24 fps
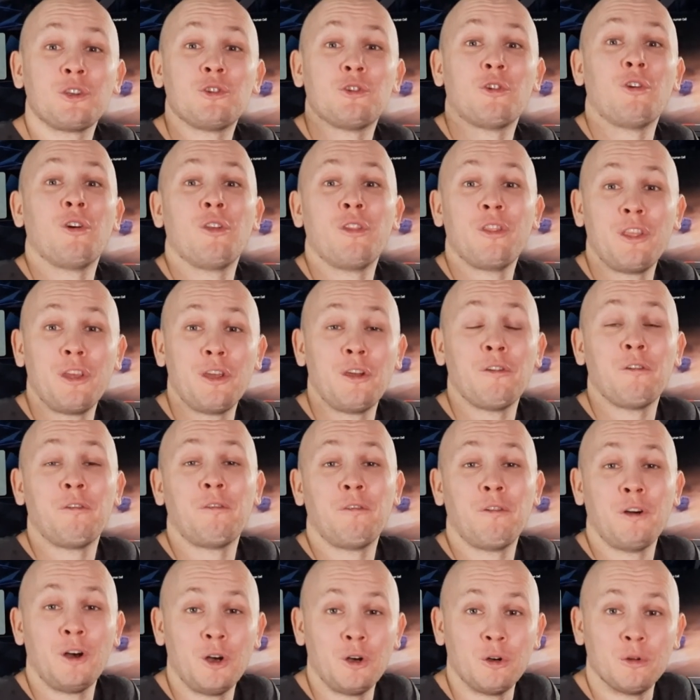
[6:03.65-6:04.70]
on their
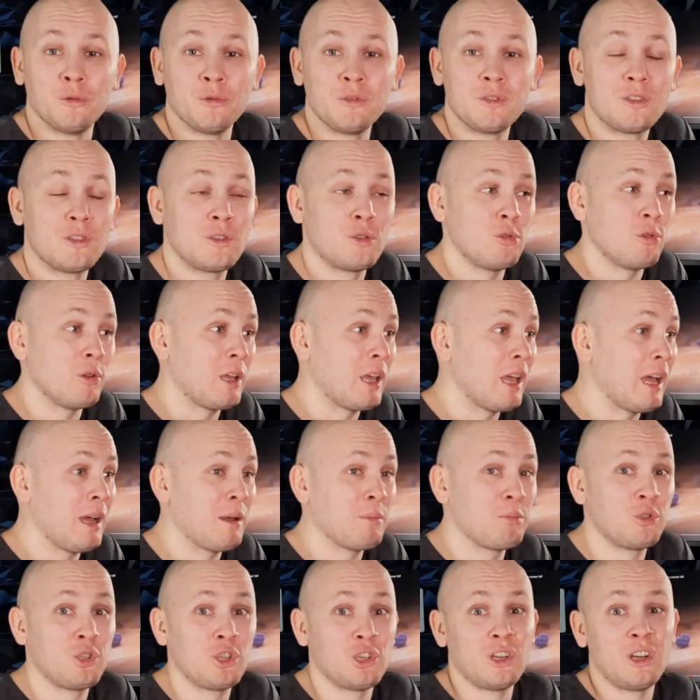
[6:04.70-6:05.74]
phones to
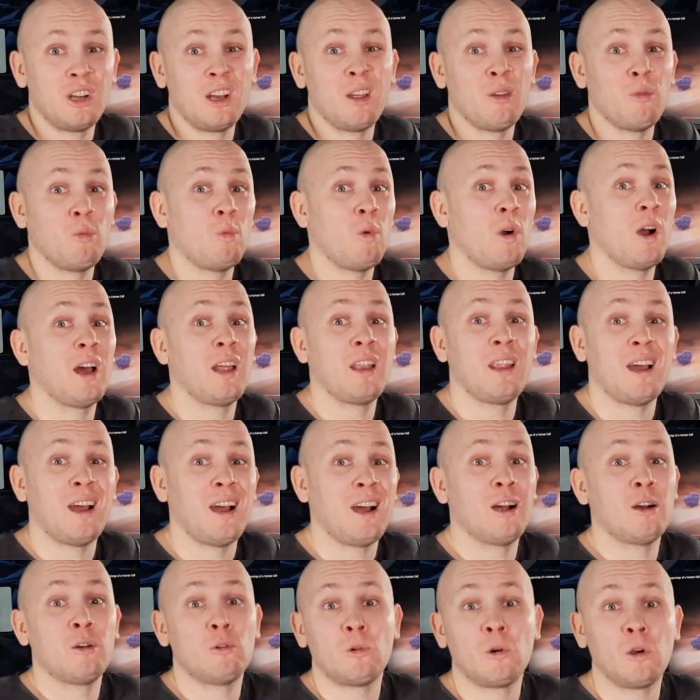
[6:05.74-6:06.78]
capture a 1
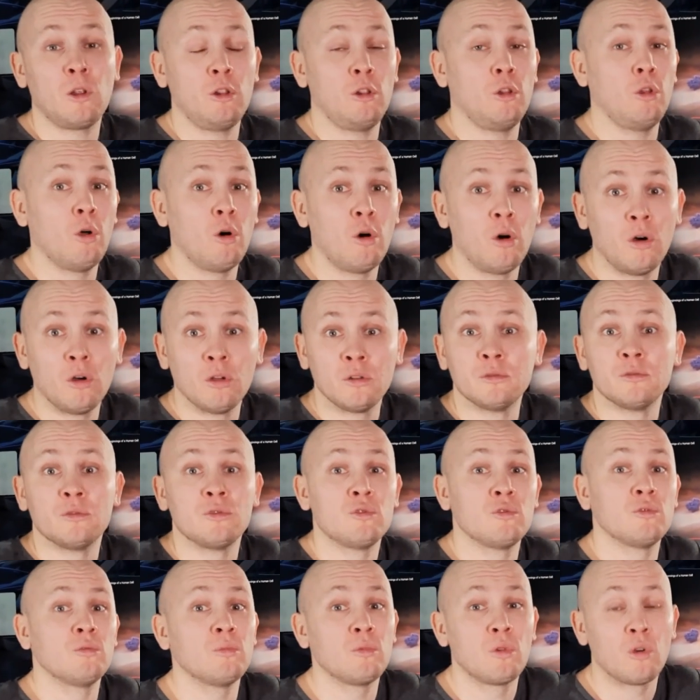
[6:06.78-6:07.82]
hour long
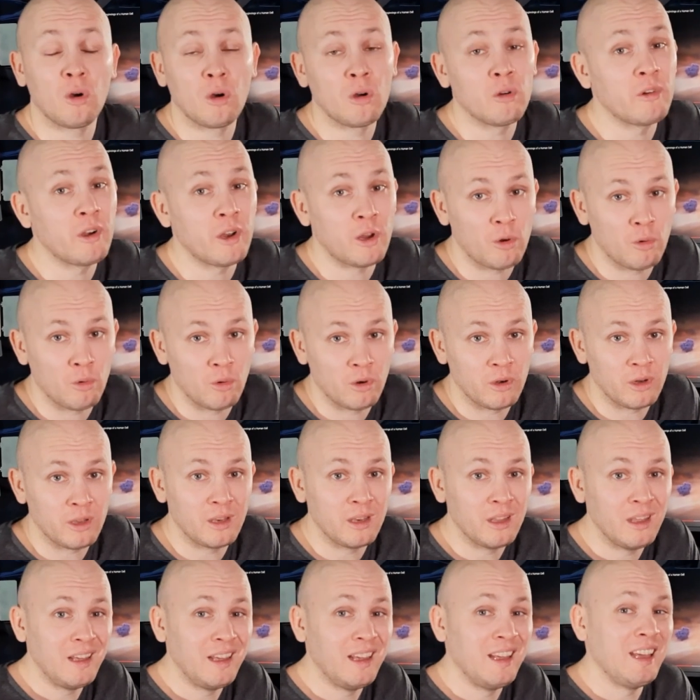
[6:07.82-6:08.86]
Zoom call recording.
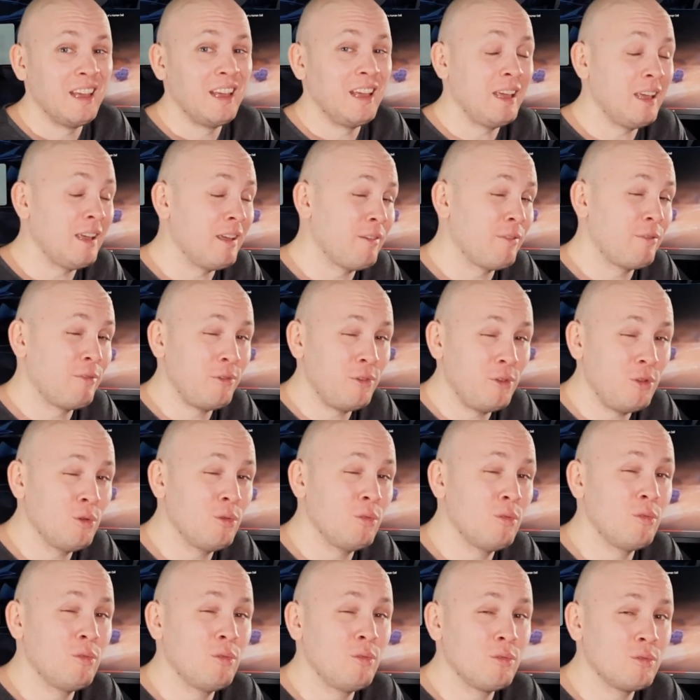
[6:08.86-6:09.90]
If
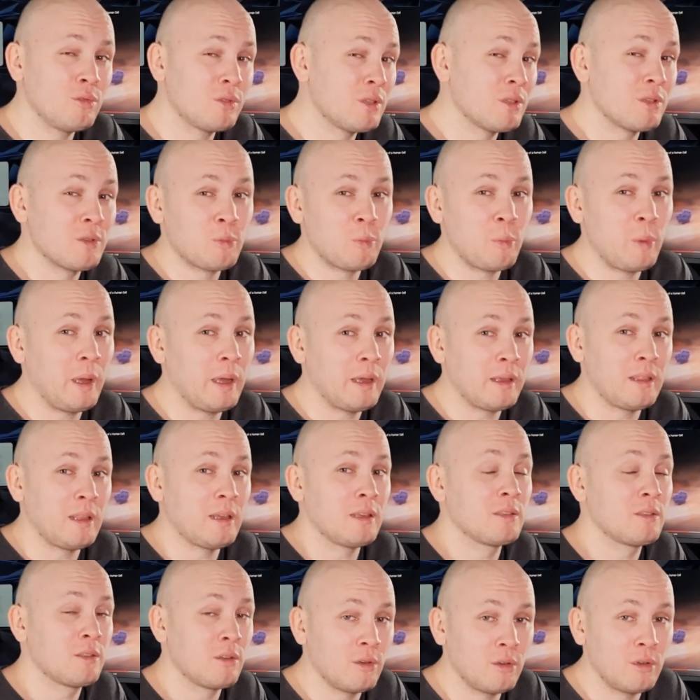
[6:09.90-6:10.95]
you suspect
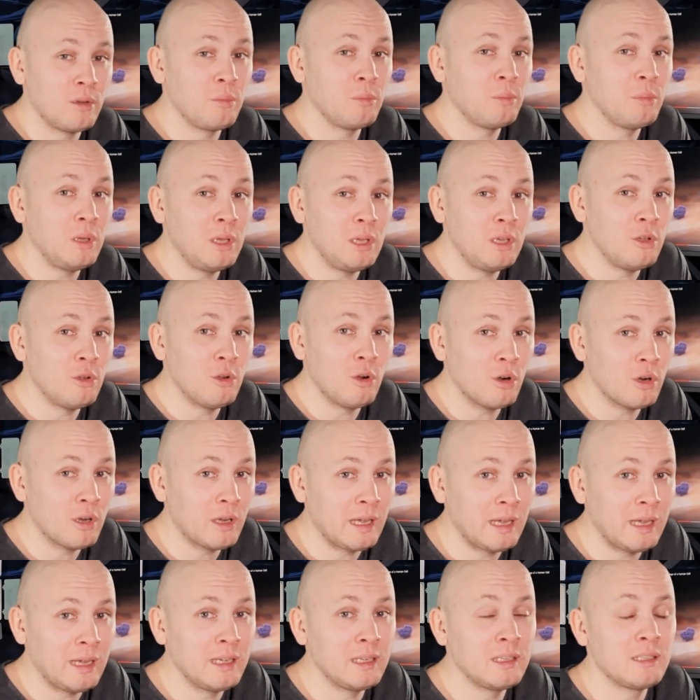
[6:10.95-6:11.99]
that's gonna be your
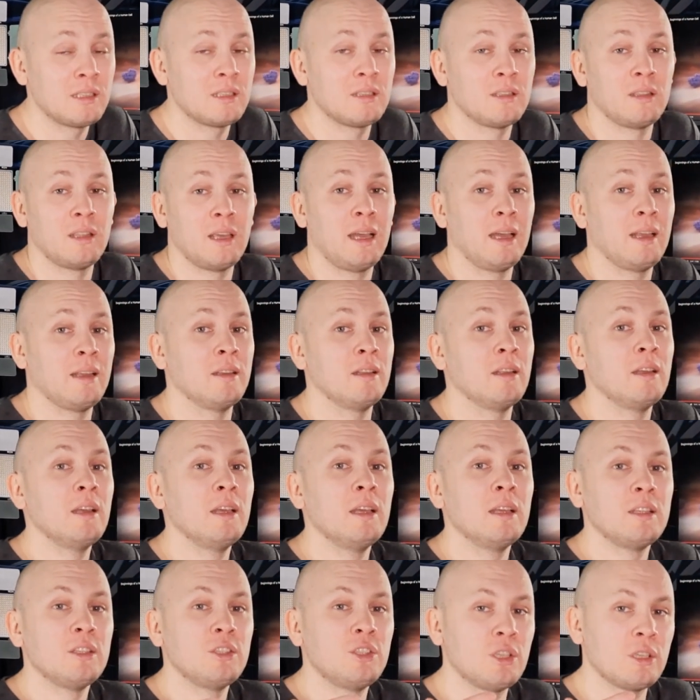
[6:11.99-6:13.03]
case, then
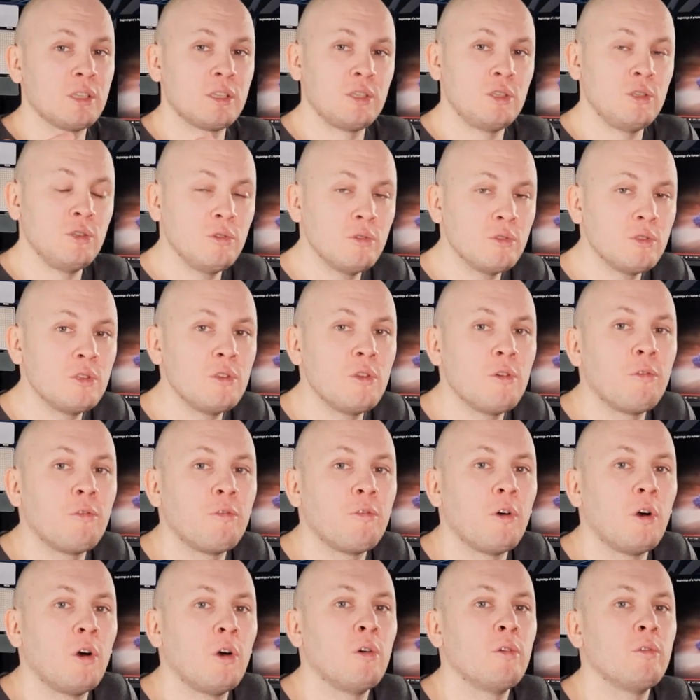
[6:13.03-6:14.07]
just use your
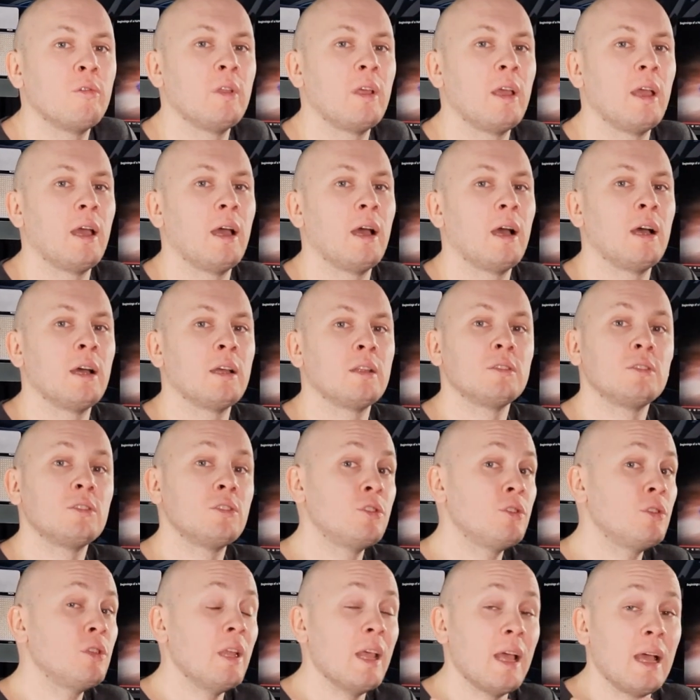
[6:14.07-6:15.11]
phone
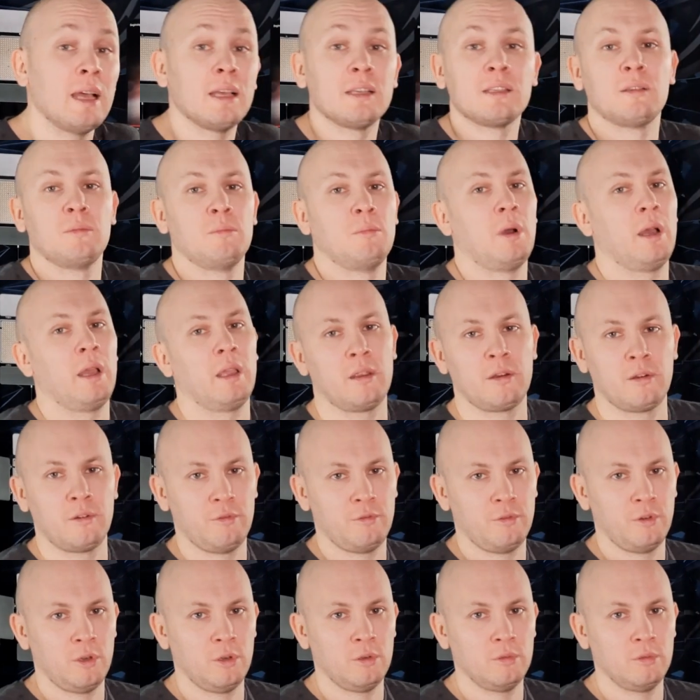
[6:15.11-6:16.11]
as a microphone.